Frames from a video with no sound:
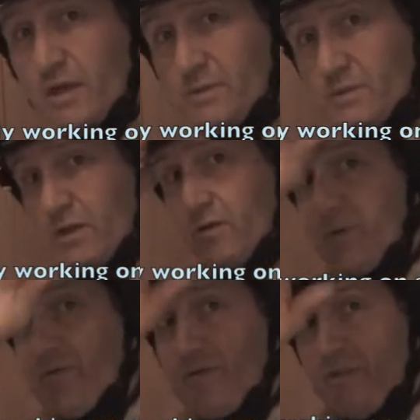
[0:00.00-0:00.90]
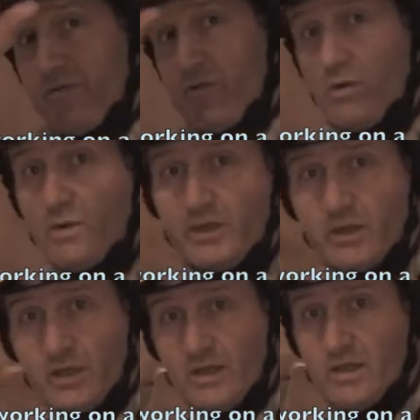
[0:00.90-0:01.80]
comes a little bit further forward,
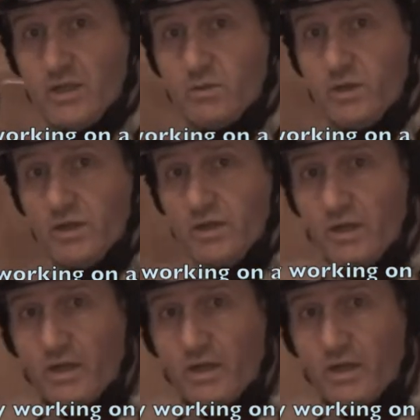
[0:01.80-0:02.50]
this one